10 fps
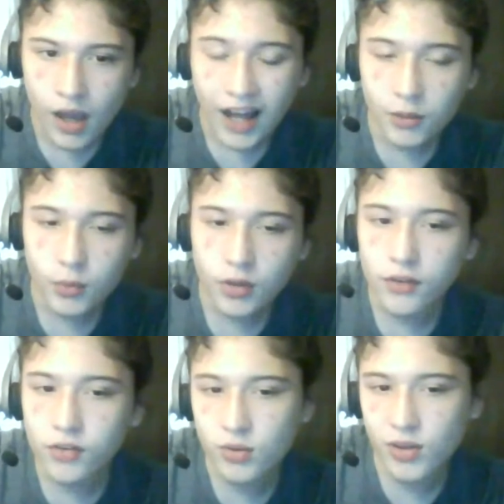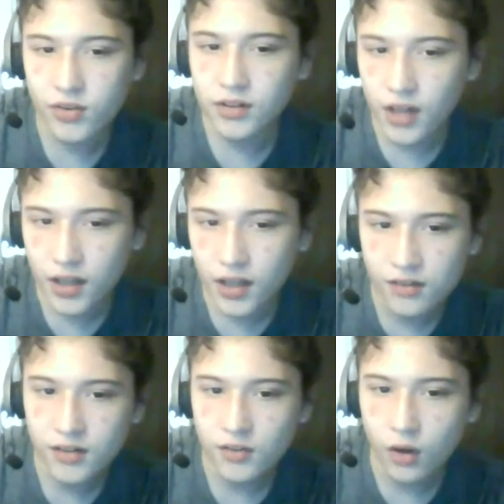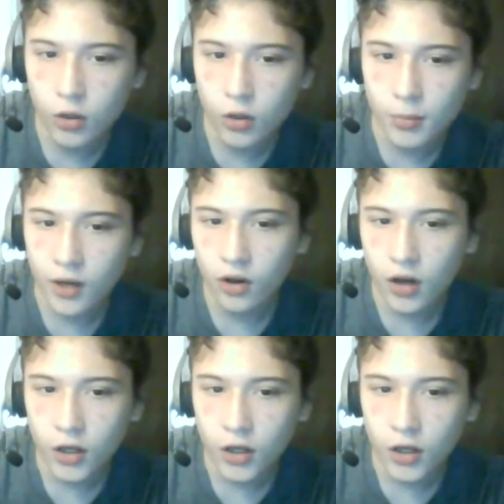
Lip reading: Hollywood in the 2010s is all about